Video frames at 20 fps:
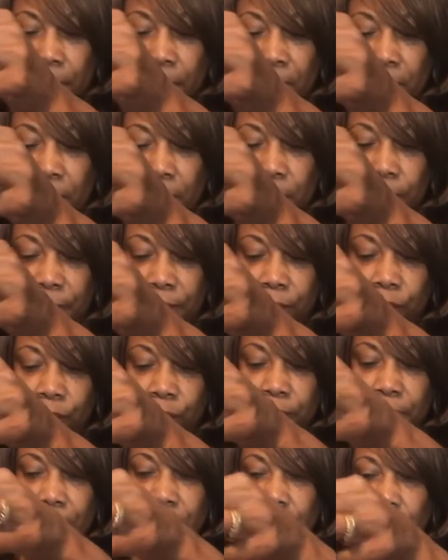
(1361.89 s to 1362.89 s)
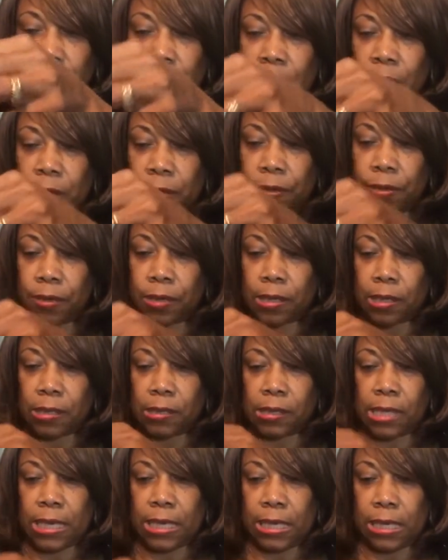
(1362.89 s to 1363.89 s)
not gonna be too much longer
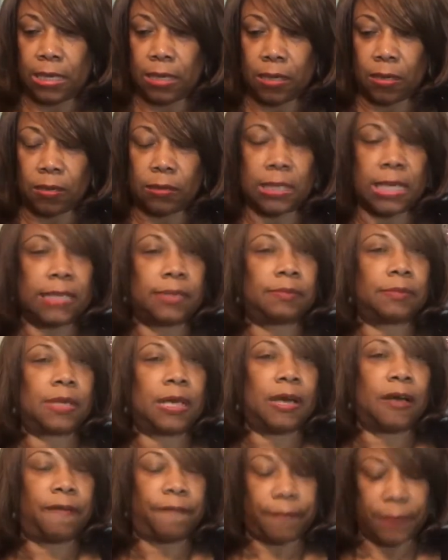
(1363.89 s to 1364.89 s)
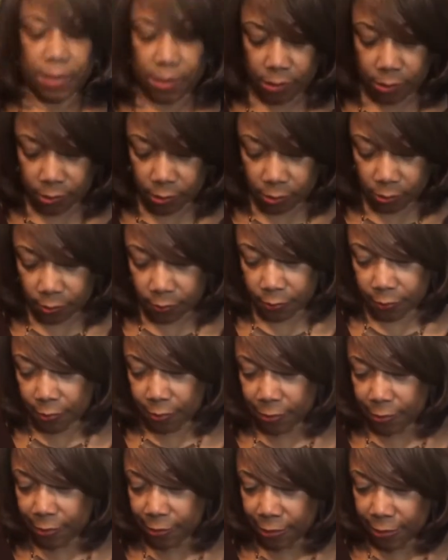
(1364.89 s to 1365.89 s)
because I need to go take some cough medicine.
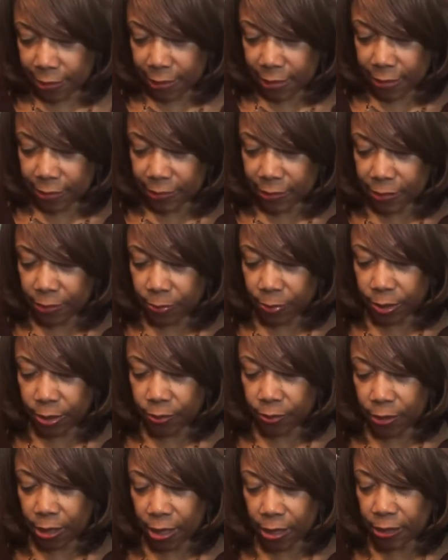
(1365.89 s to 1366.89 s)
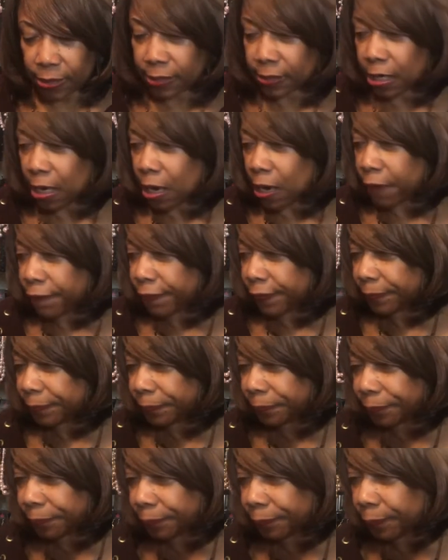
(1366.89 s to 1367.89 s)
Sitting here doing all this coughing.
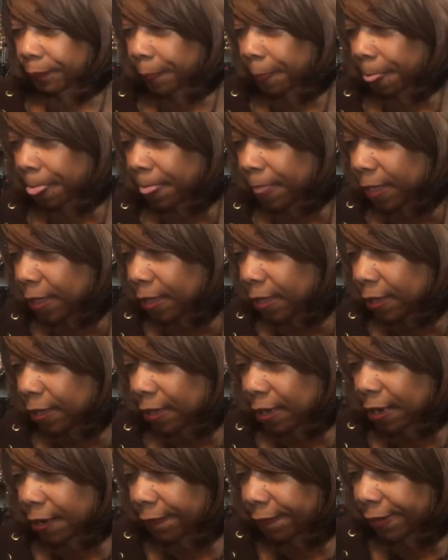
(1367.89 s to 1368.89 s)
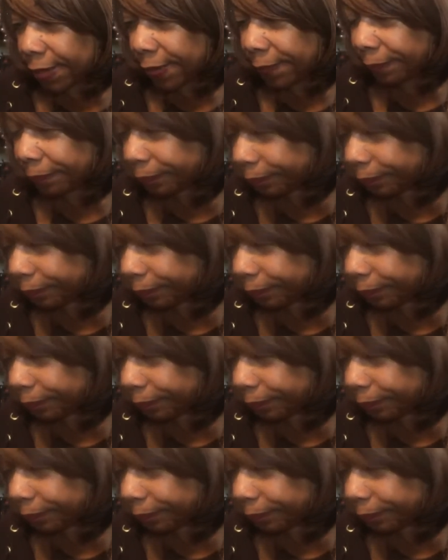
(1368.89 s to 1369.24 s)
All right.